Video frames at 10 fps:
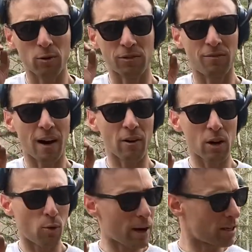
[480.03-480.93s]
it's very
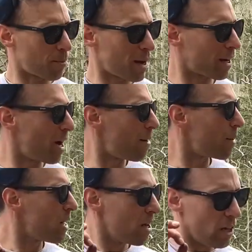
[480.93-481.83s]
quick to pick up.
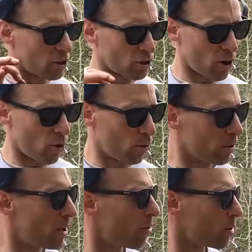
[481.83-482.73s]
So,
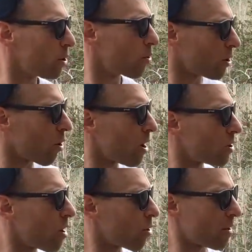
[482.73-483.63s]
you know, you're on
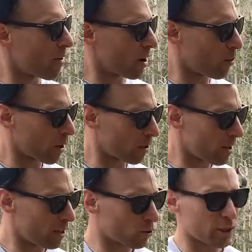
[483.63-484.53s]
target very
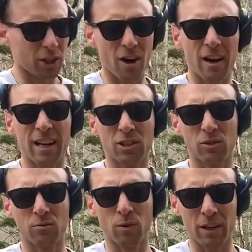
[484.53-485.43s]
quickly. Trijicon has
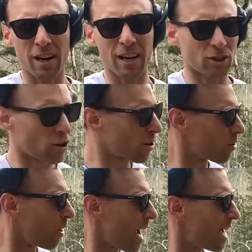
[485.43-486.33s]
really nice clear
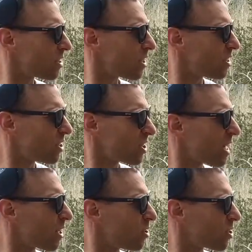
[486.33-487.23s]
glass, and it's just got
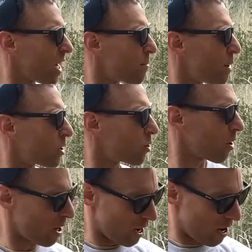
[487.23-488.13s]
a good sight picture.
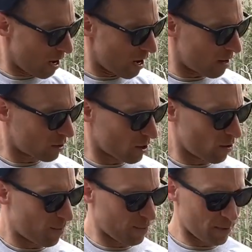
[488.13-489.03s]

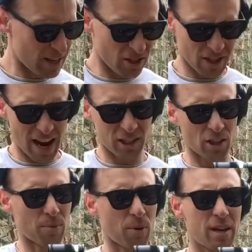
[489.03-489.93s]
So this is
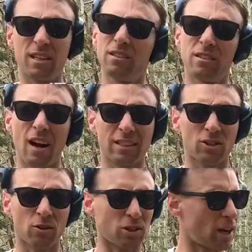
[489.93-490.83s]
actually a pretty nice
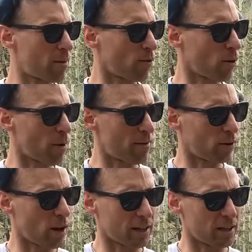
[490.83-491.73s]
little setup for a rifle
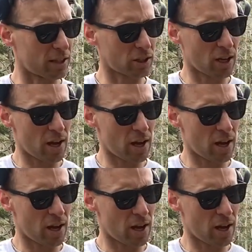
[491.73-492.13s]
like this.